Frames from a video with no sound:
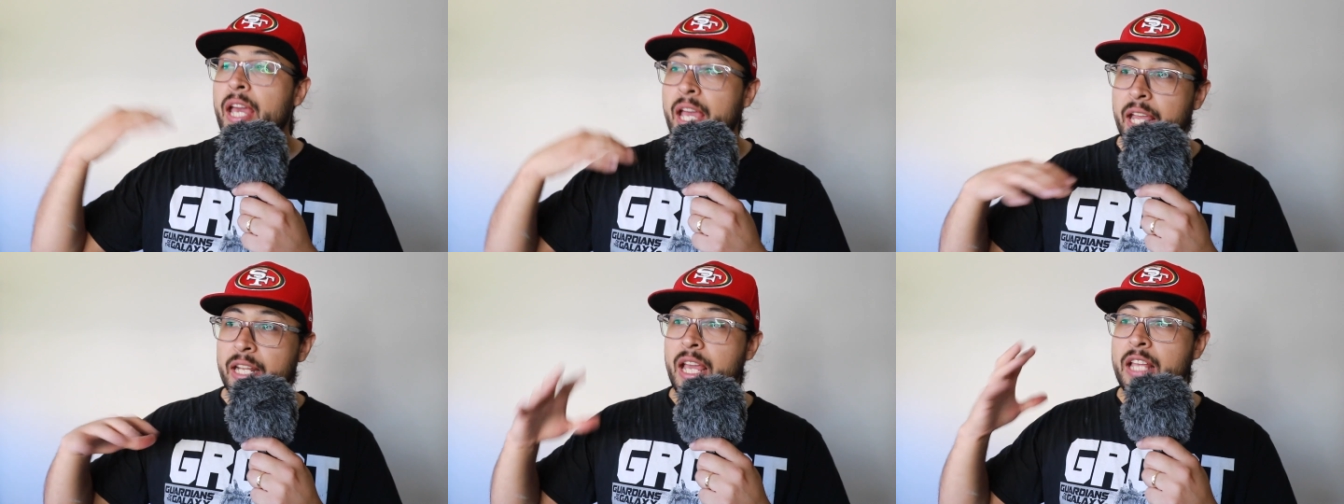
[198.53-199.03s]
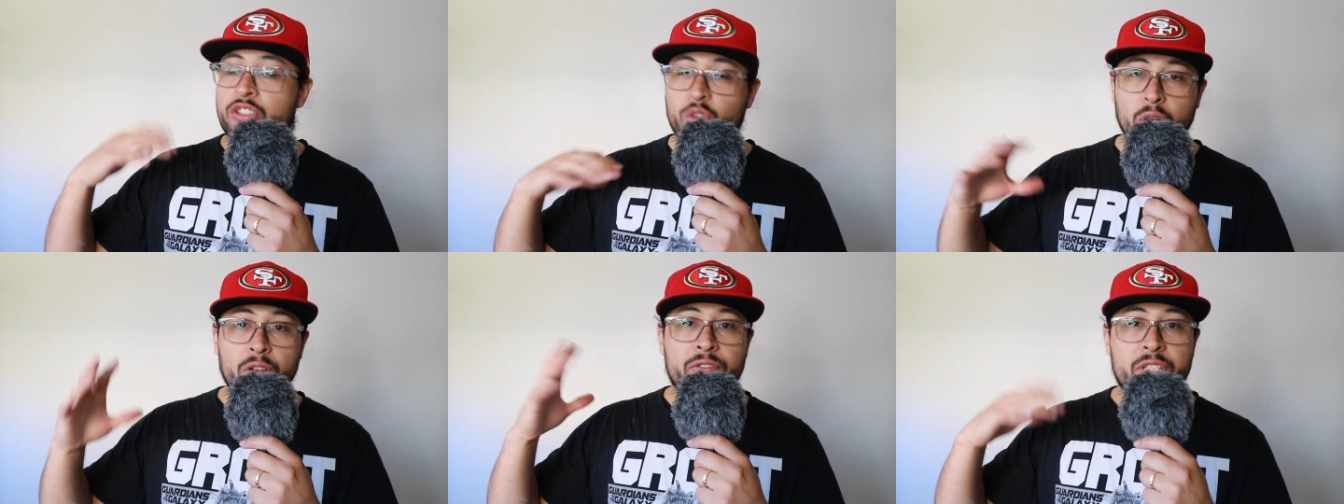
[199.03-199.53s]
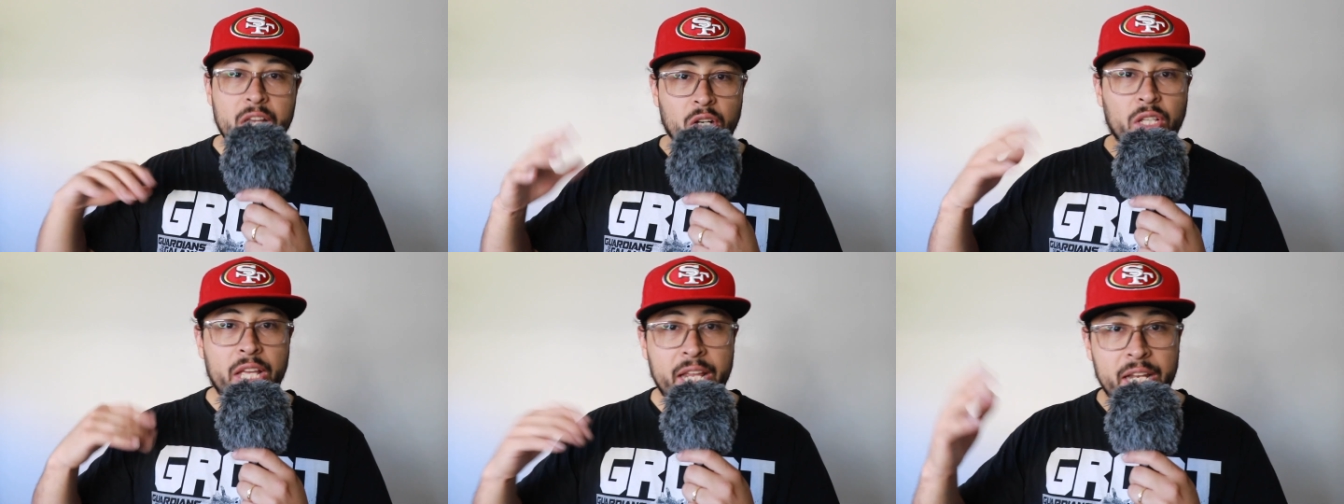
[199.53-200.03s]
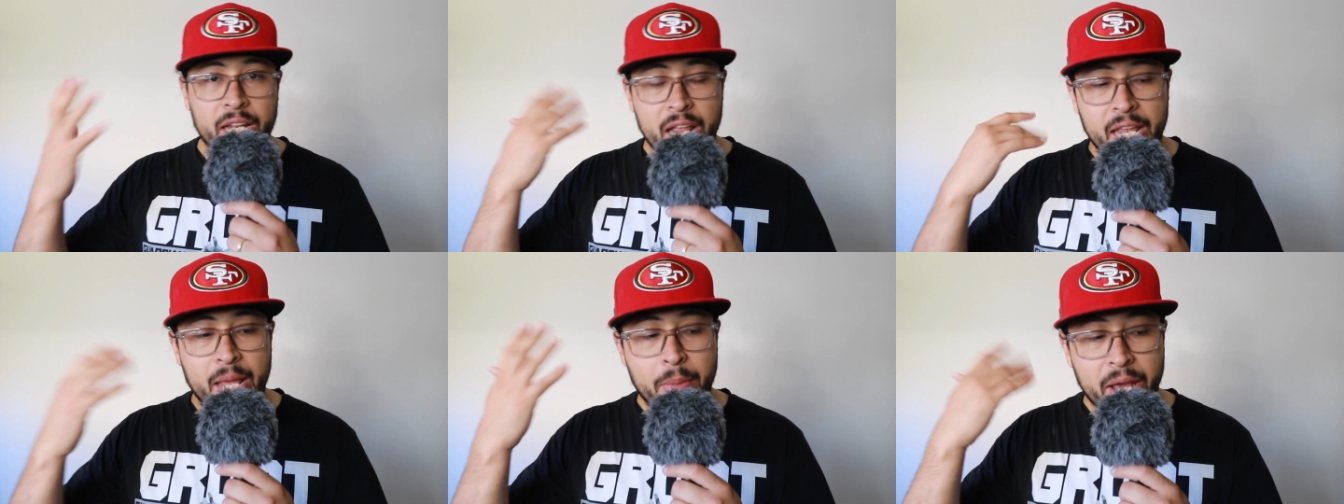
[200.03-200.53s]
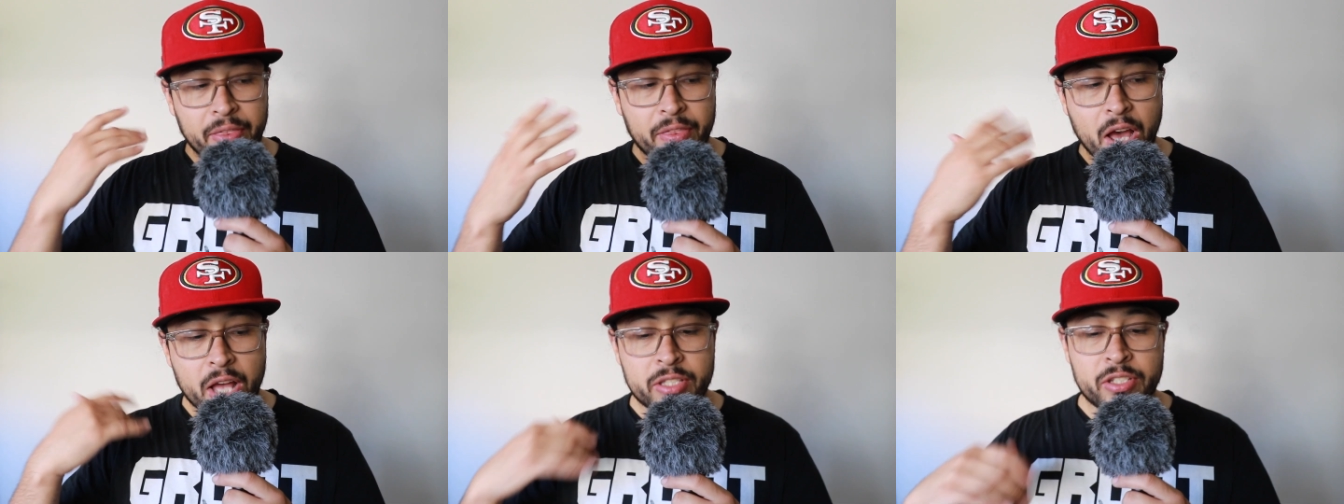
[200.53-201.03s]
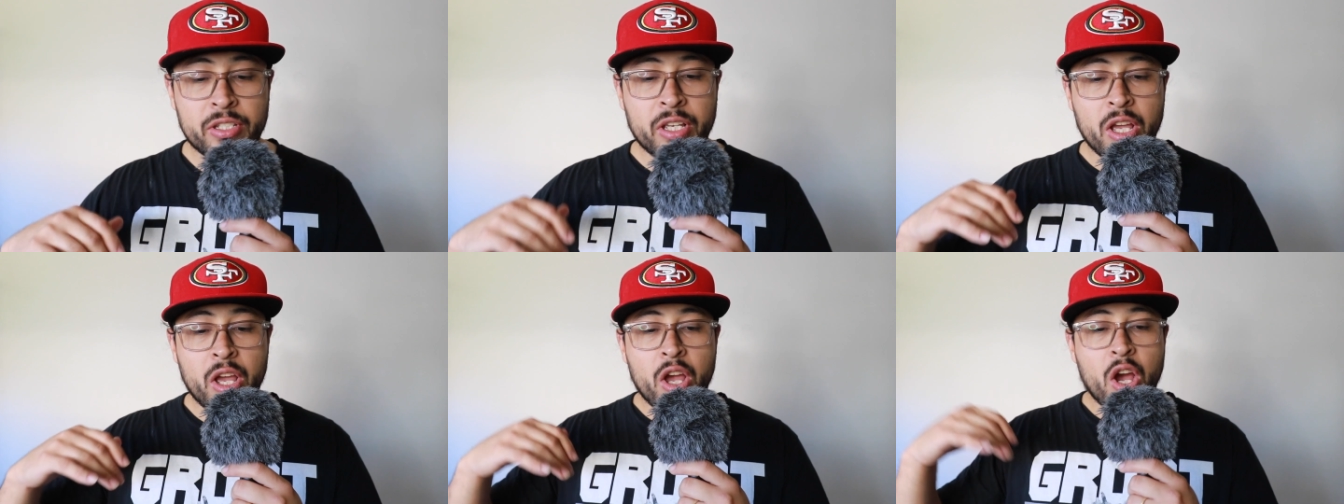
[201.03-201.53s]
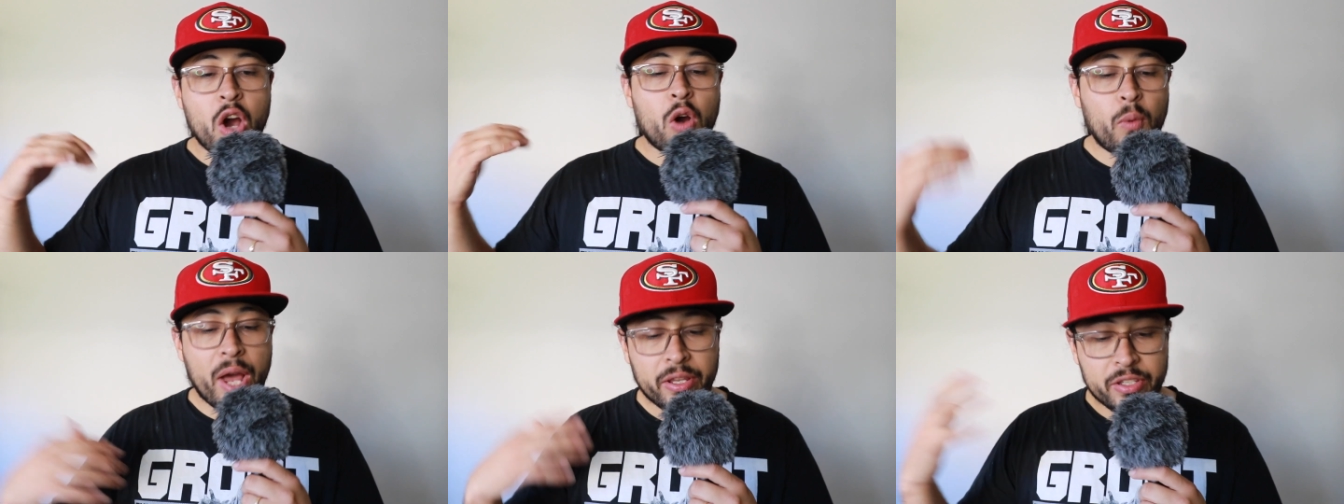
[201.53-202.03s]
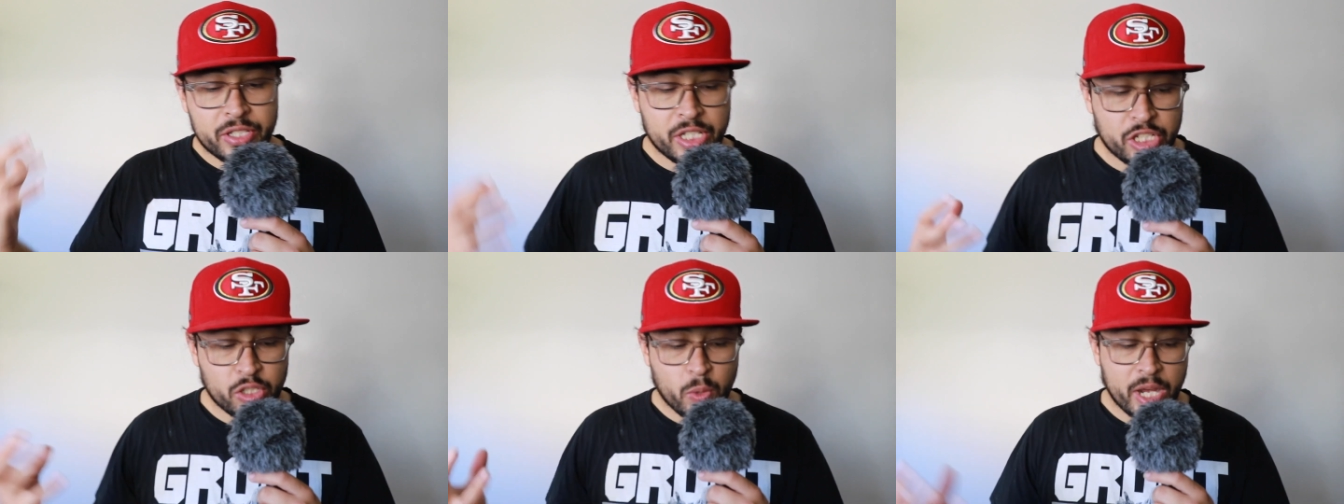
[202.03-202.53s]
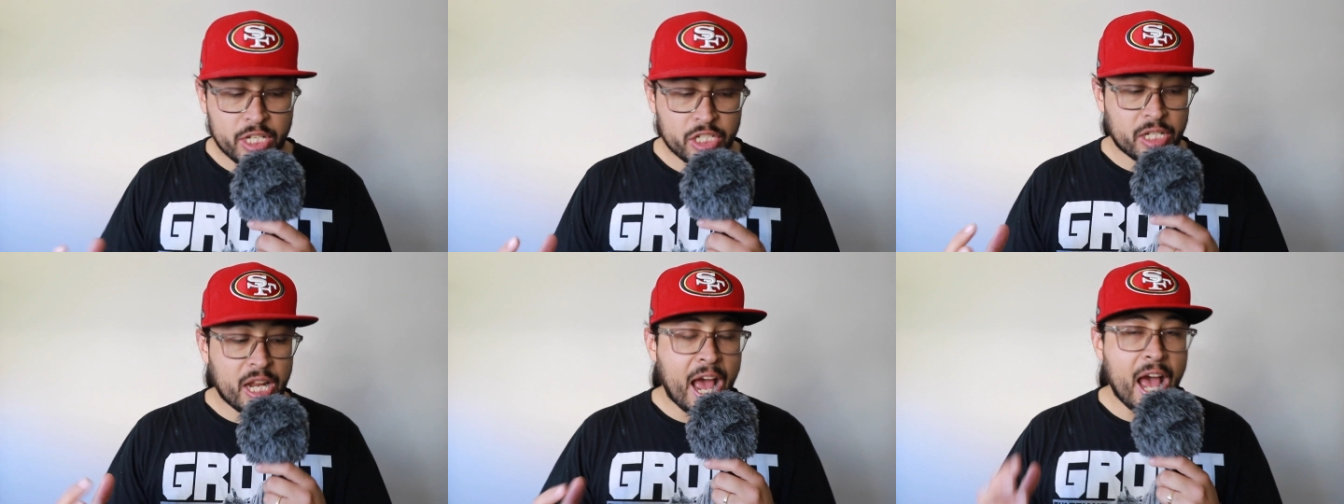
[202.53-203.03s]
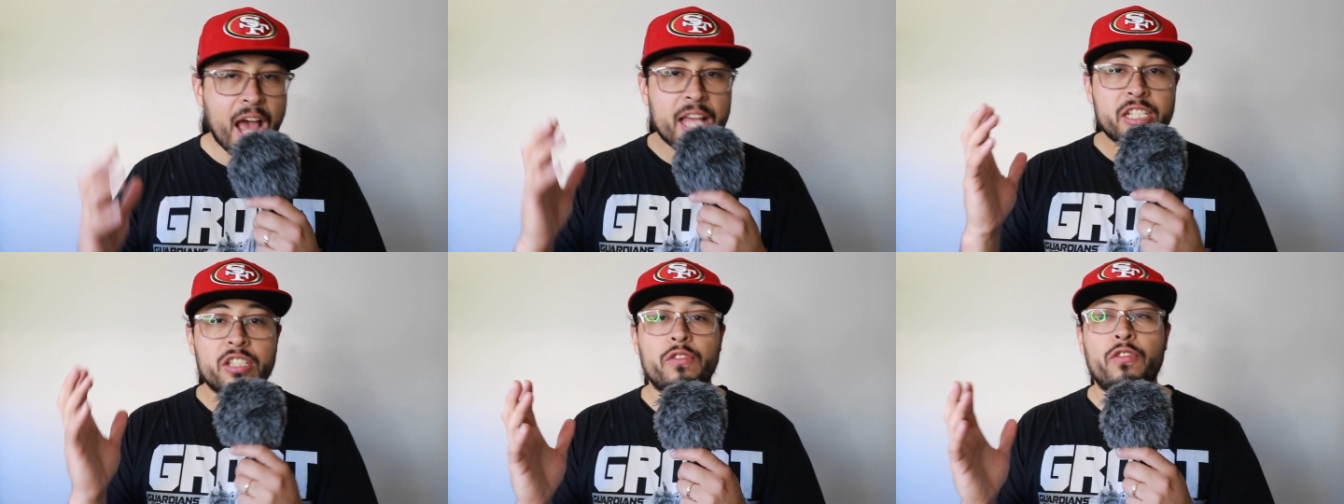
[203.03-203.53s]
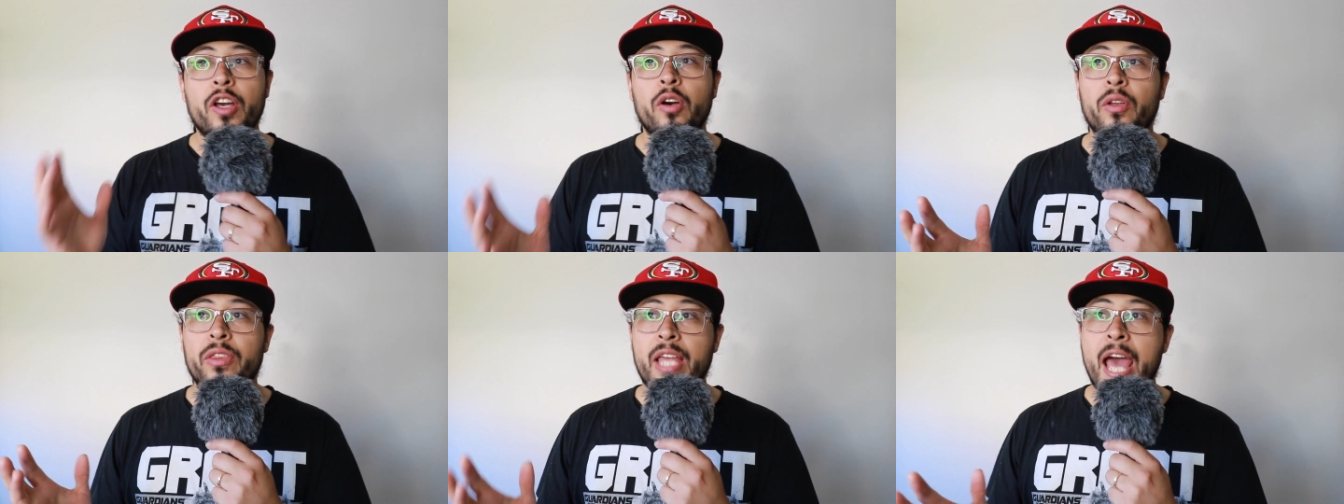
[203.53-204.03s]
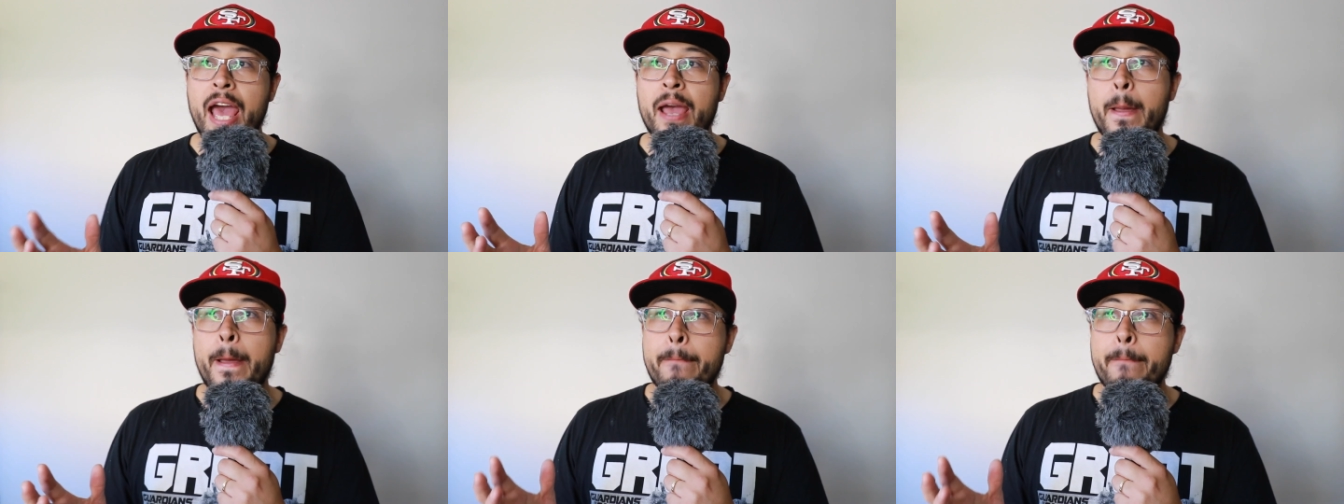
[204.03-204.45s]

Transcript: and sort of settle in and get my thoughts around the situation, I just felt that